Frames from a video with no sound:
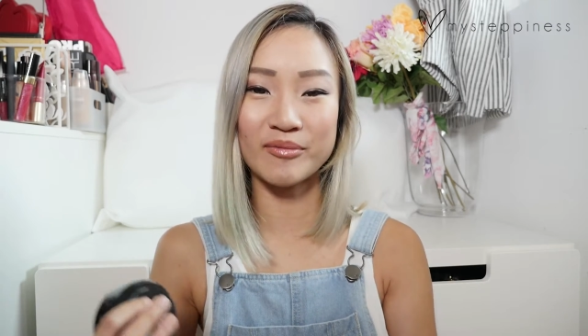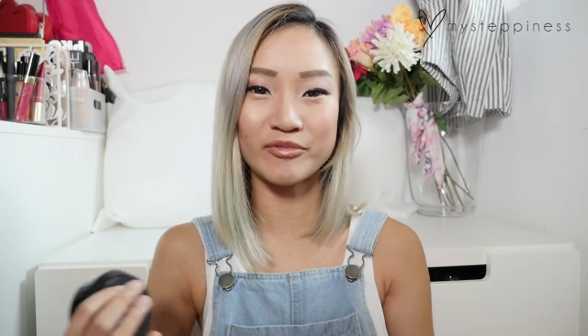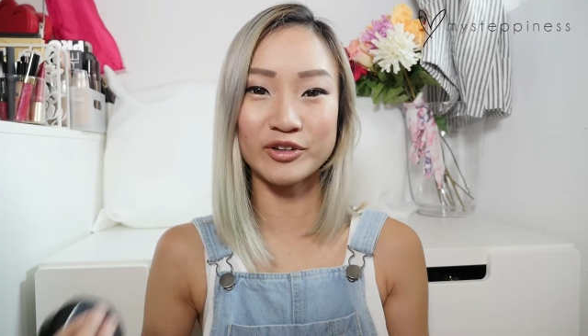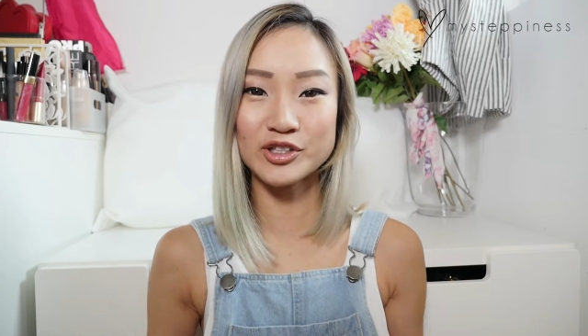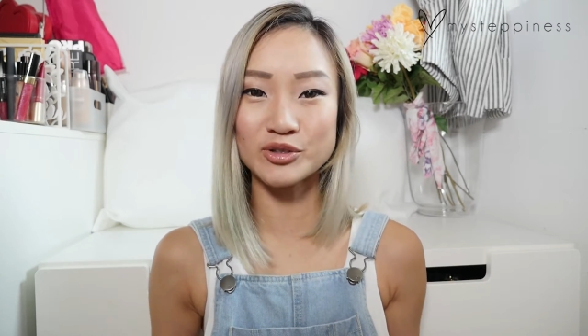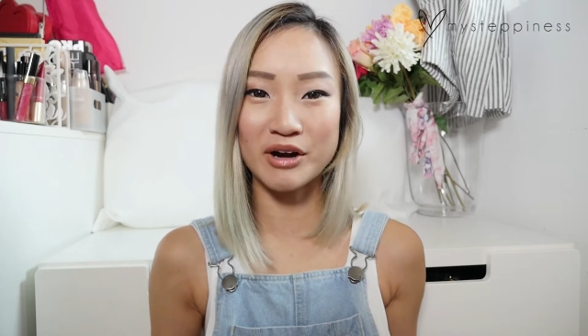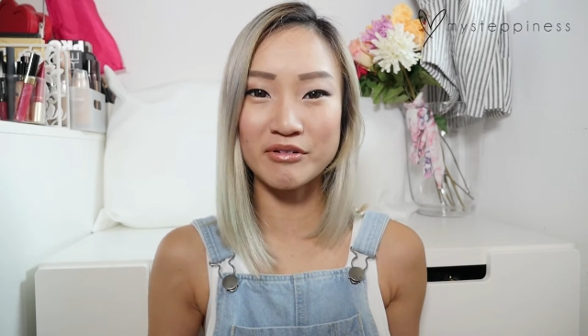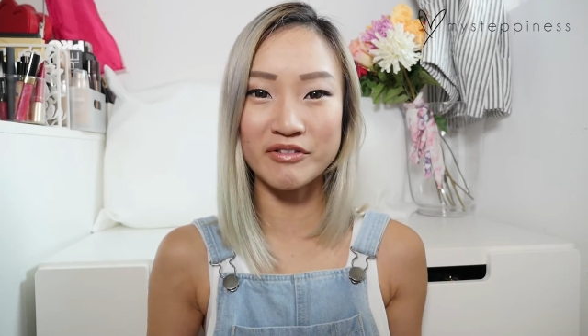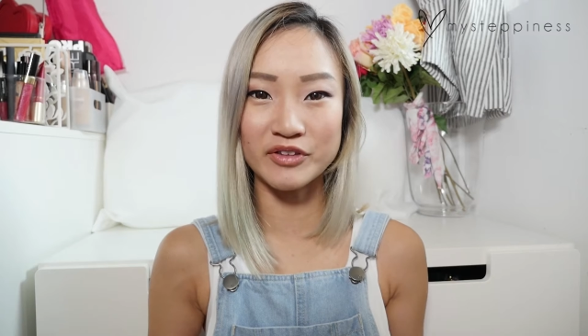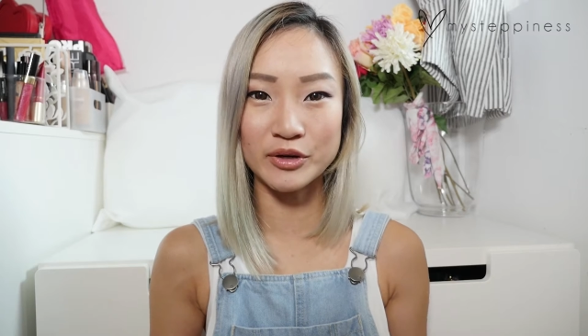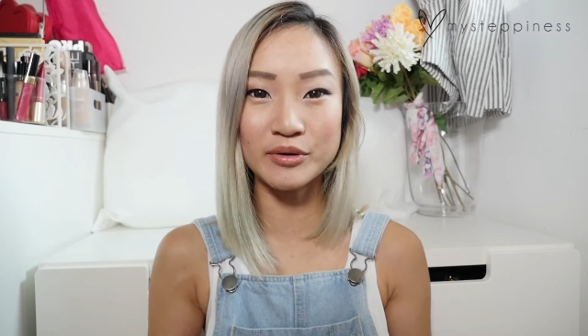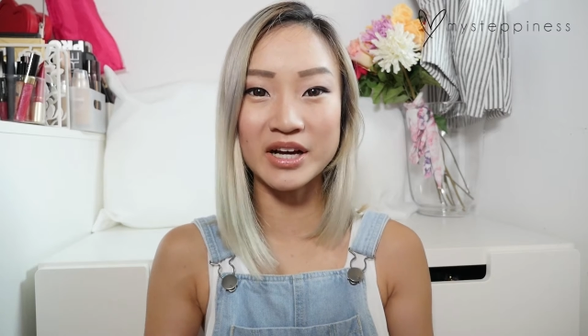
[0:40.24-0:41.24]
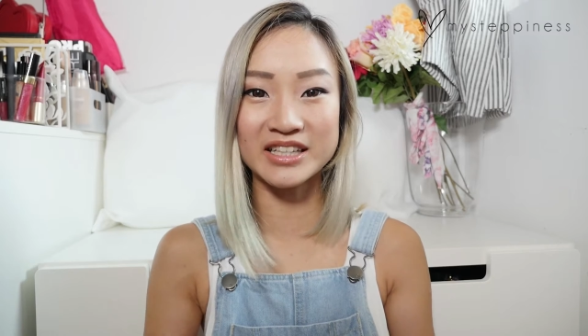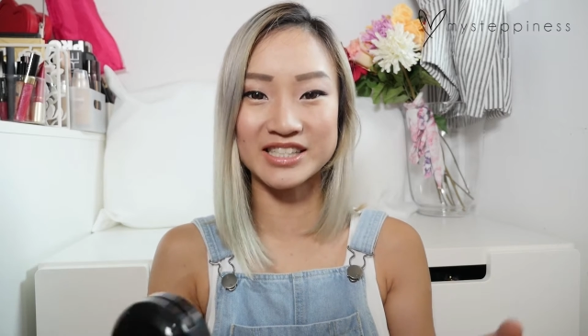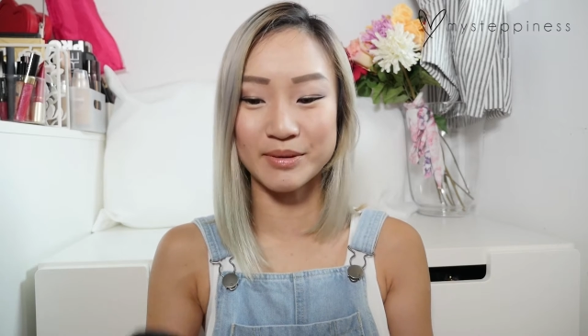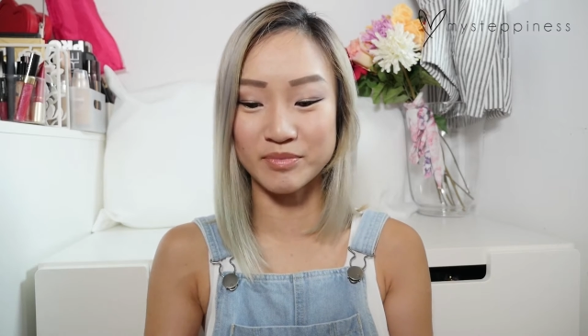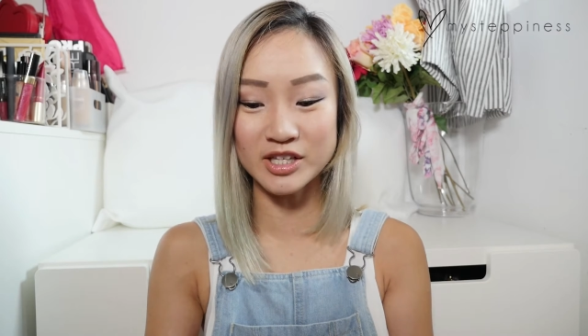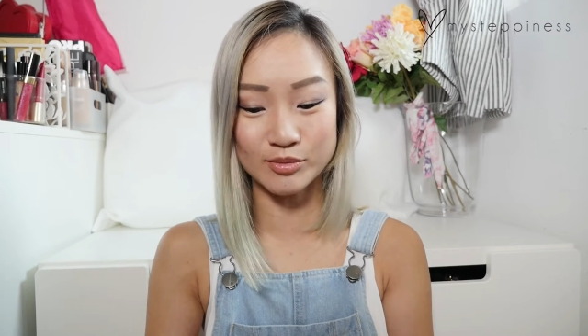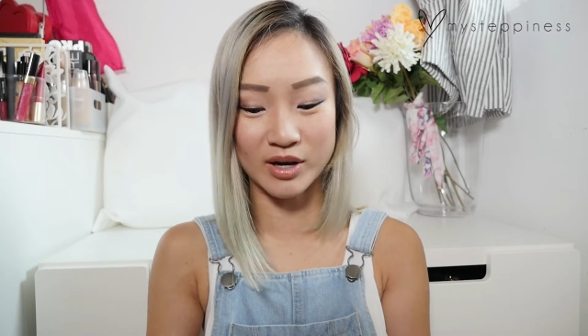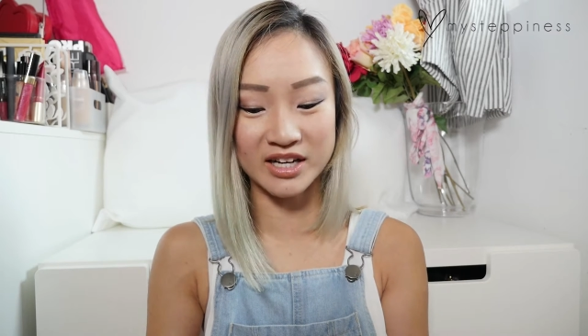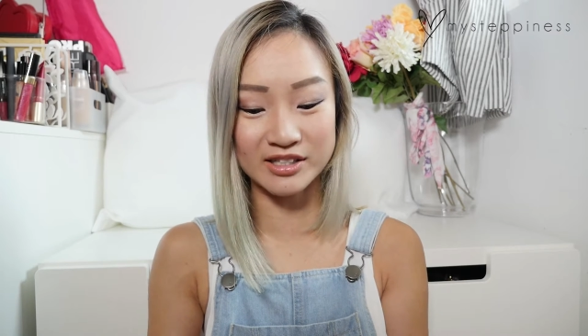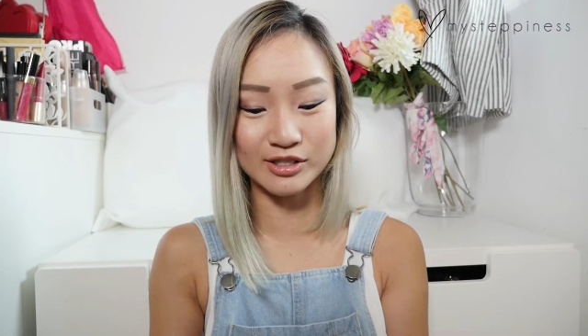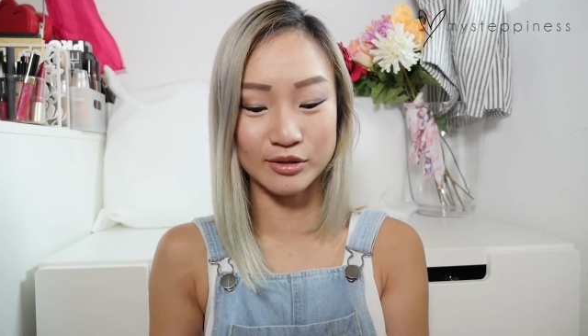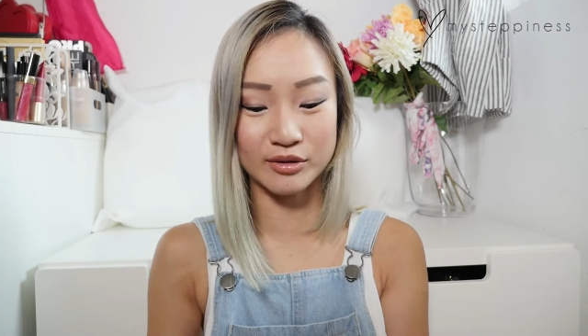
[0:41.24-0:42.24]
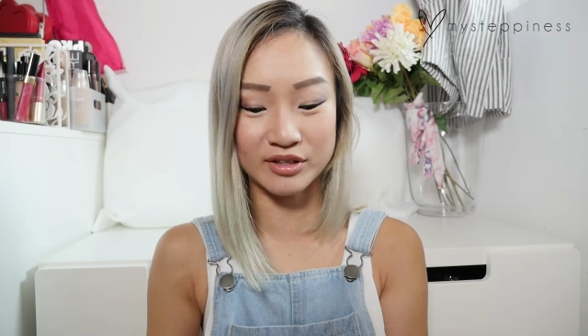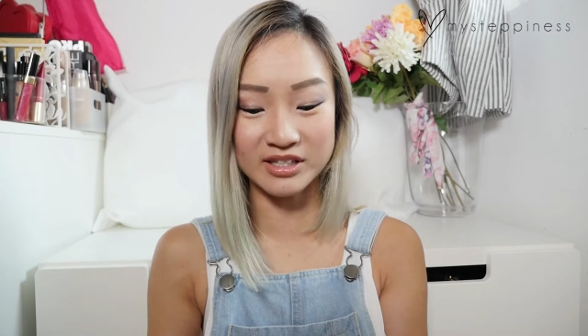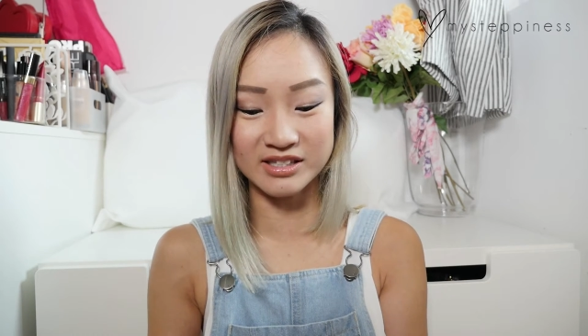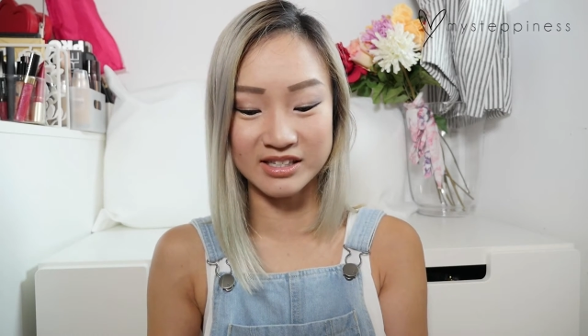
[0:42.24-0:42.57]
first try review except this one. So this